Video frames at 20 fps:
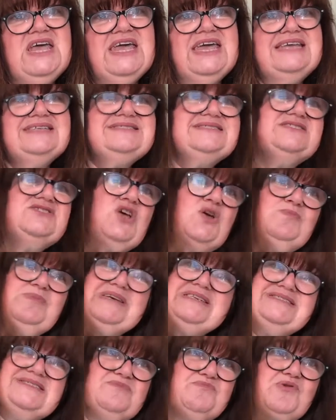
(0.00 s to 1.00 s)
It's no
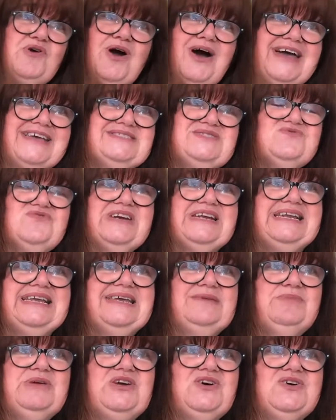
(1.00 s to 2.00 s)
big surprise
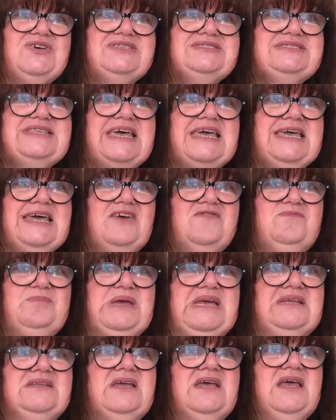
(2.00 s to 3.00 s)
really, because they have
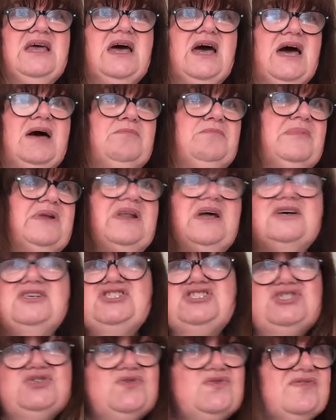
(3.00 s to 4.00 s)
been
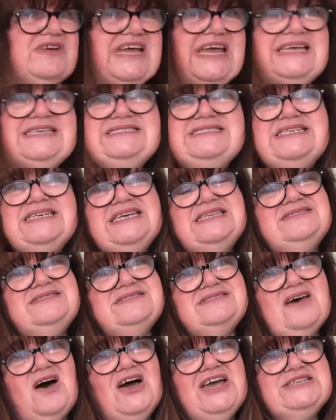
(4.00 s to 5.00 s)
luxuriating
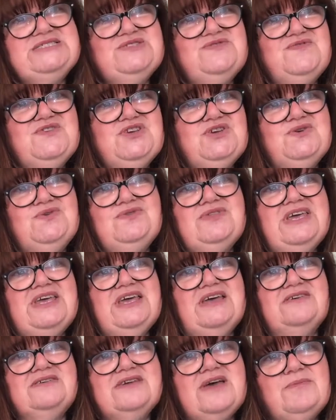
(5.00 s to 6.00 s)
inside of you. They
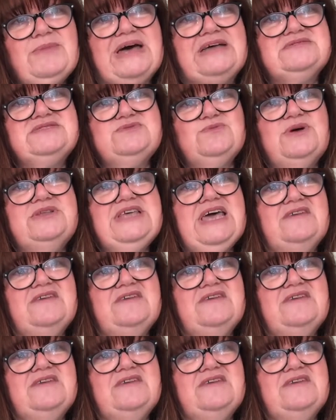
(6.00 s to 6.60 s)
have come out as well.